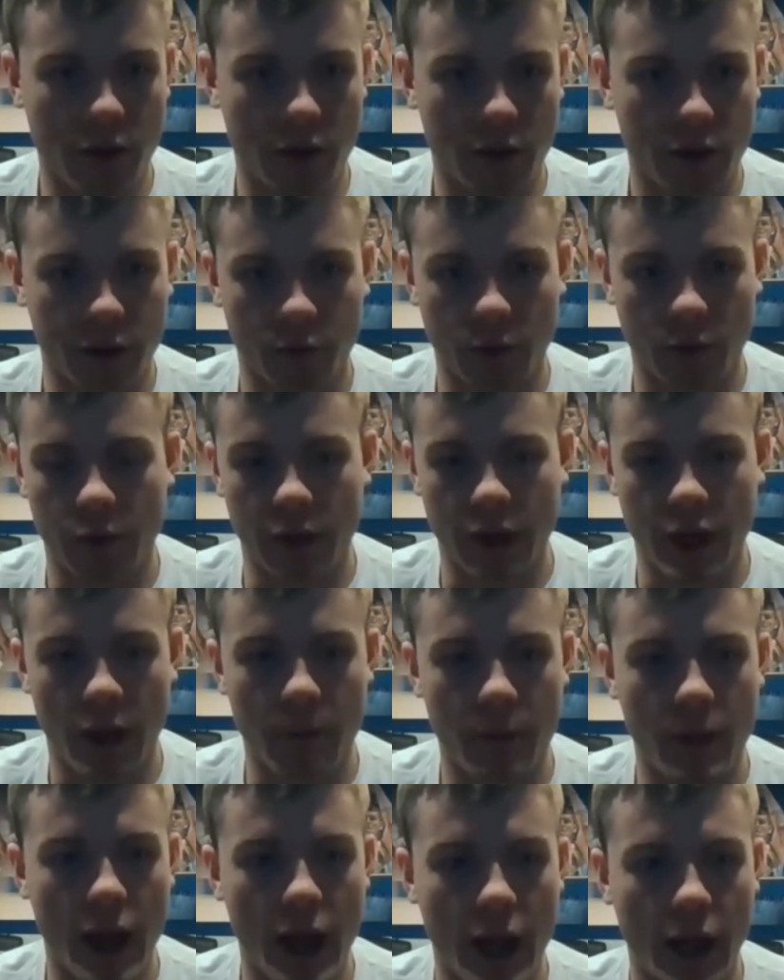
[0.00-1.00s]
And then when we
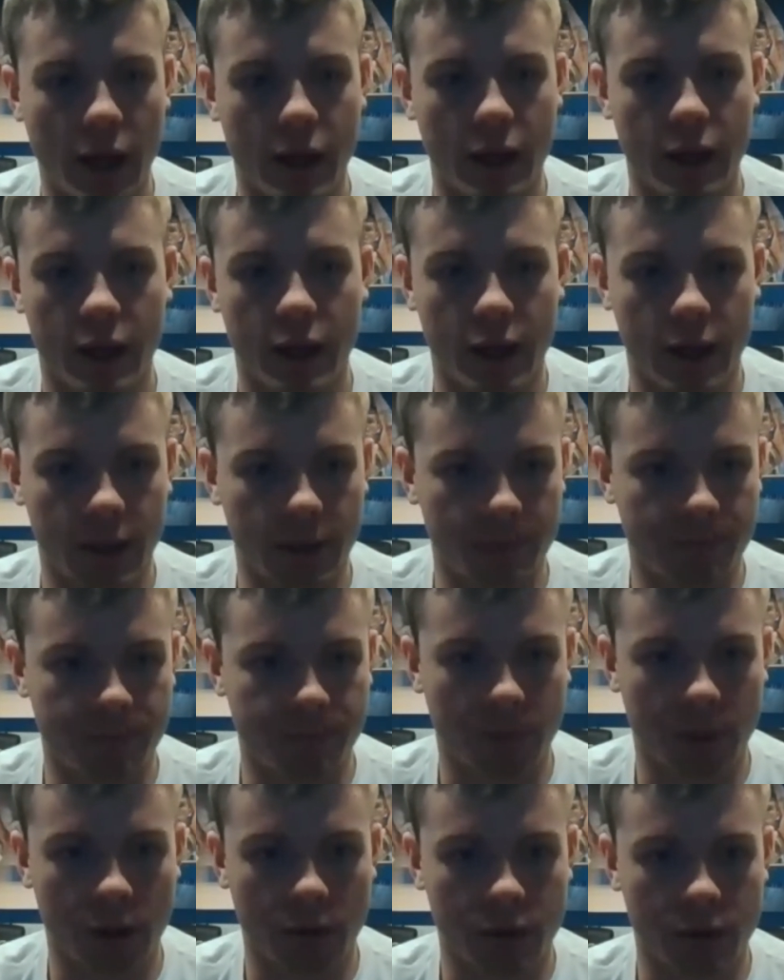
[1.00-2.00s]
got back,
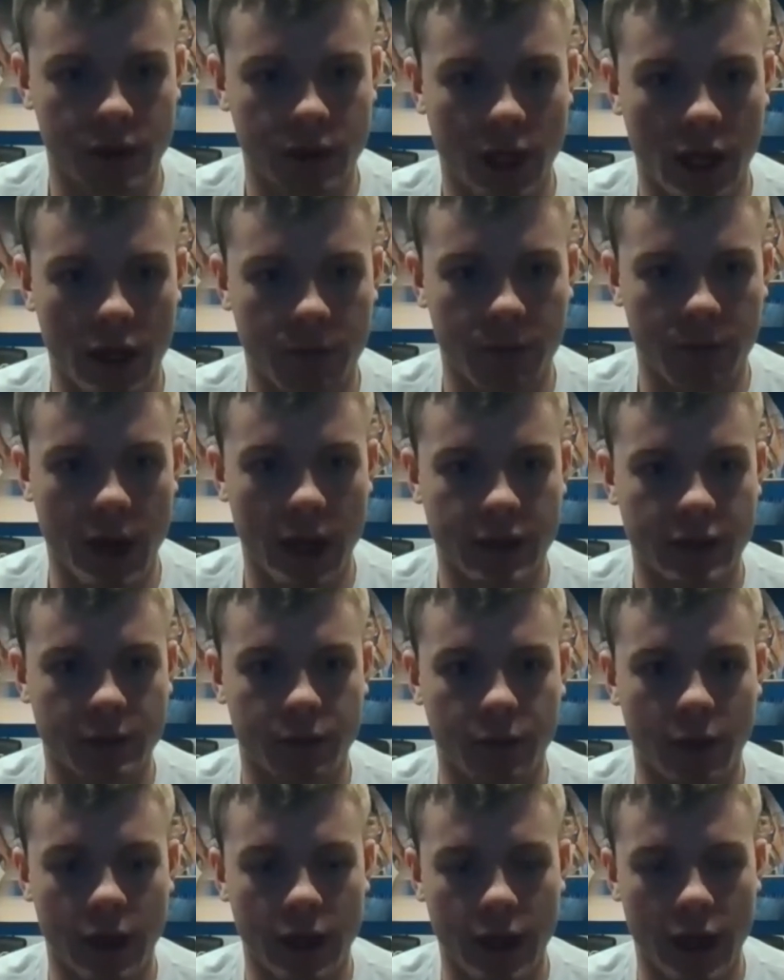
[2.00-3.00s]
um, you know, just kind of back to
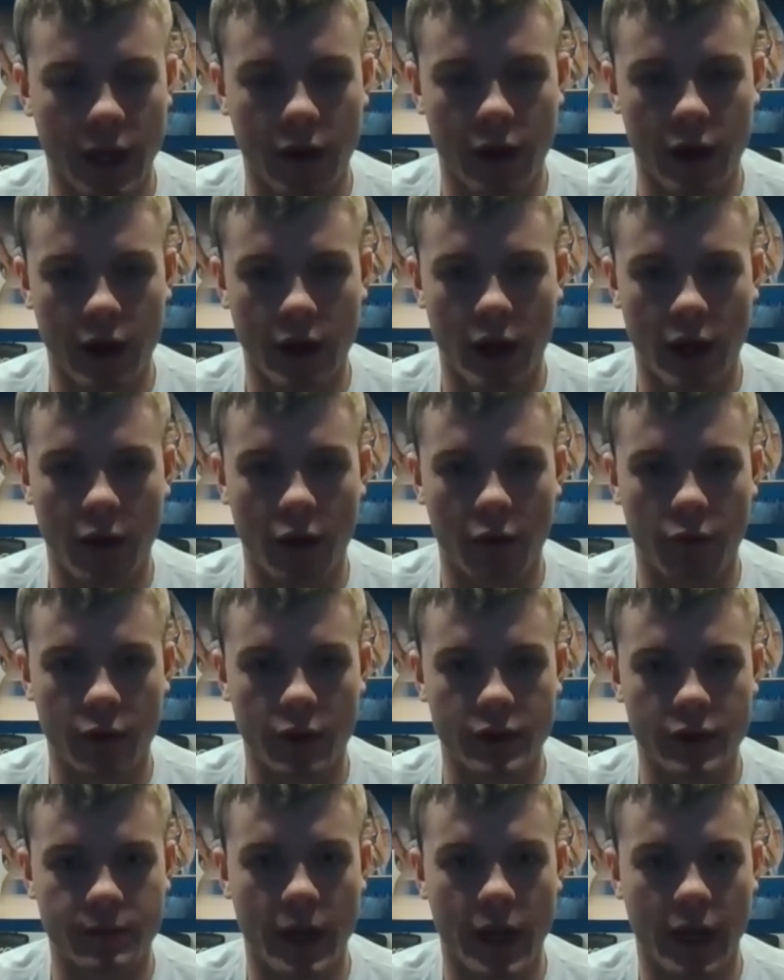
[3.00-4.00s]
plan how I, how I
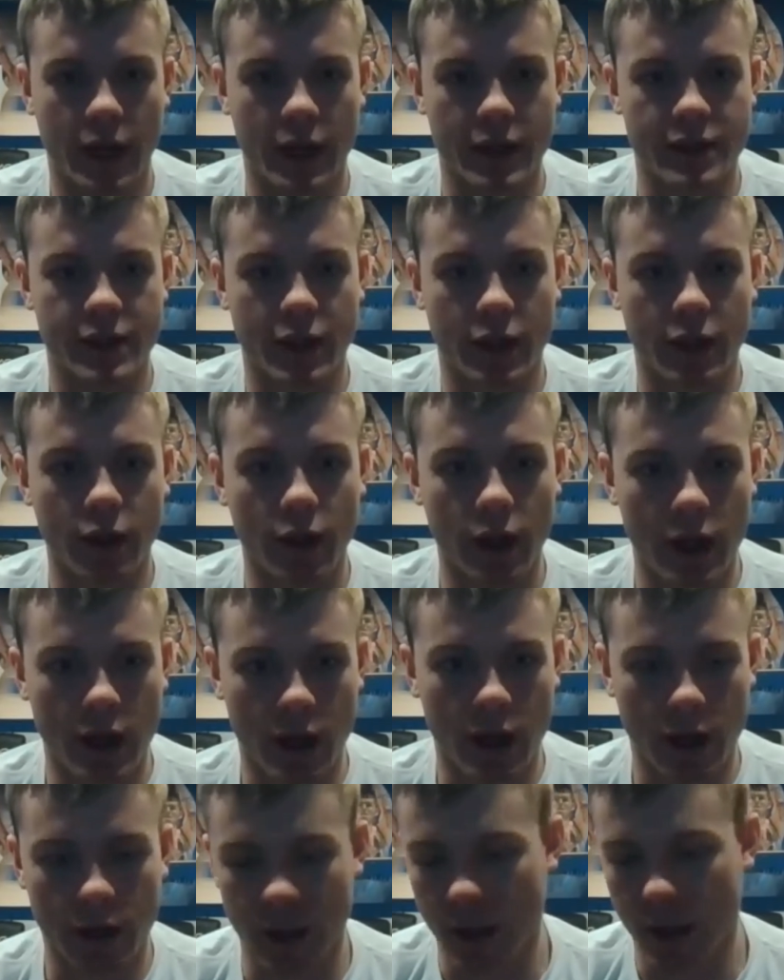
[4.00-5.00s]
was back at
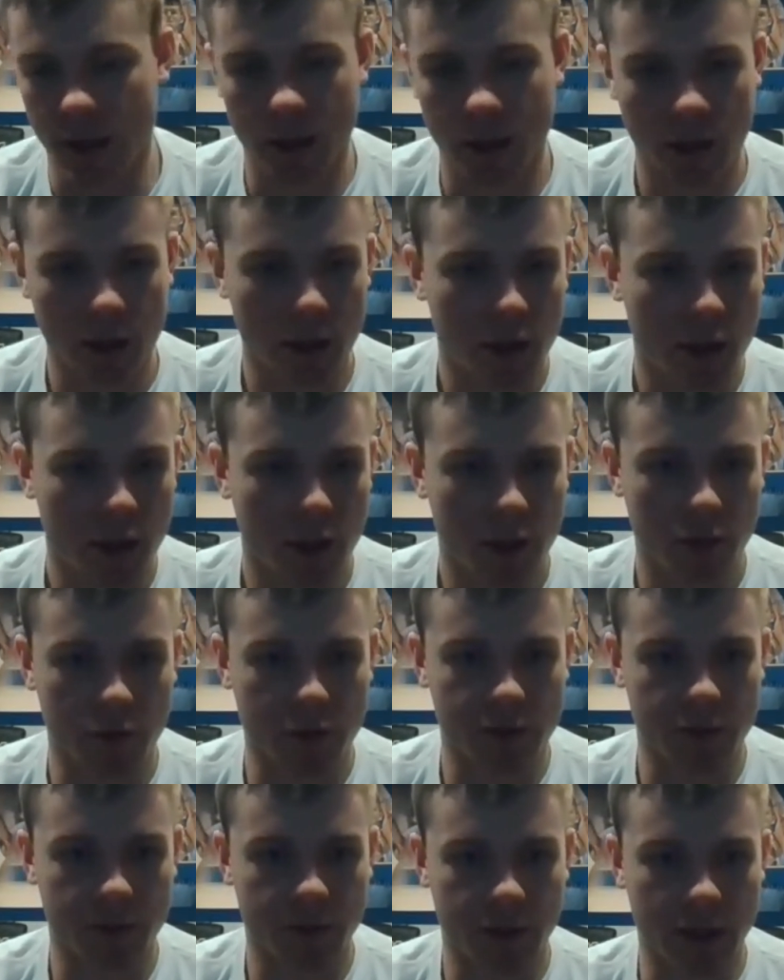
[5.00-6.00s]
Sinclair and then
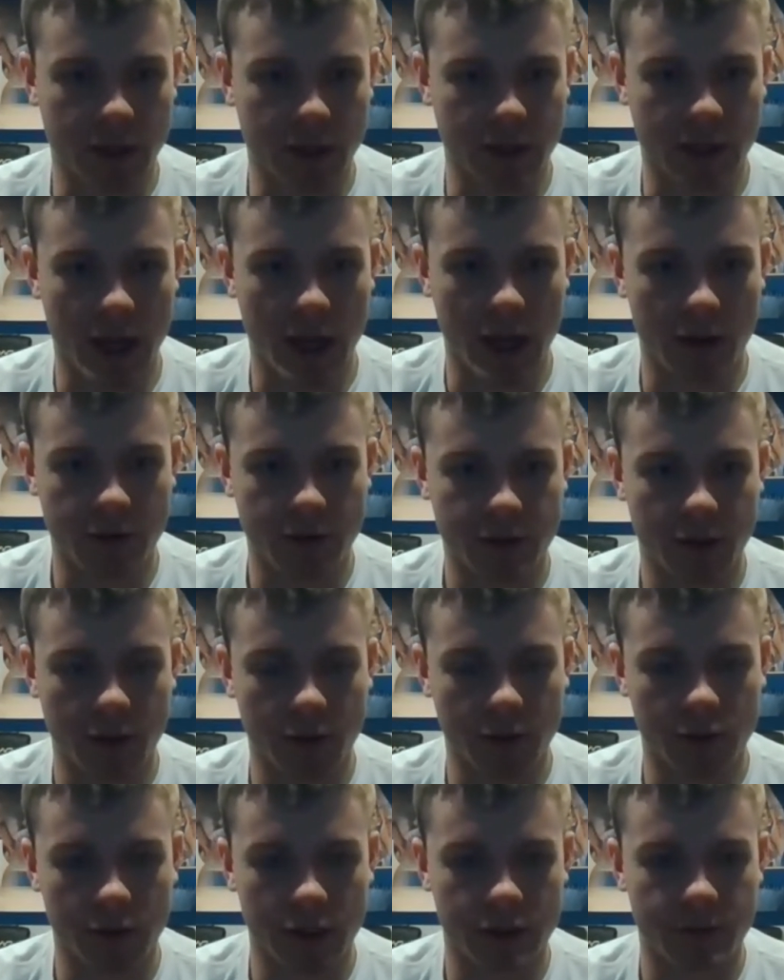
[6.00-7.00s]
doing some things now.
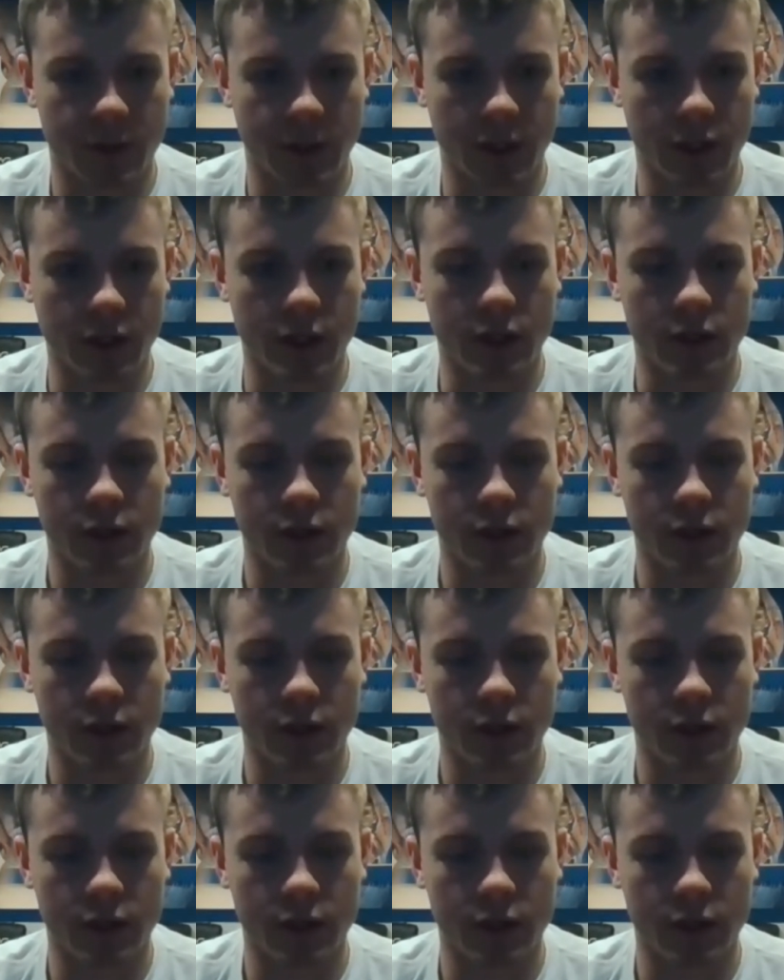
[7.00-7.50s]
So it's been good.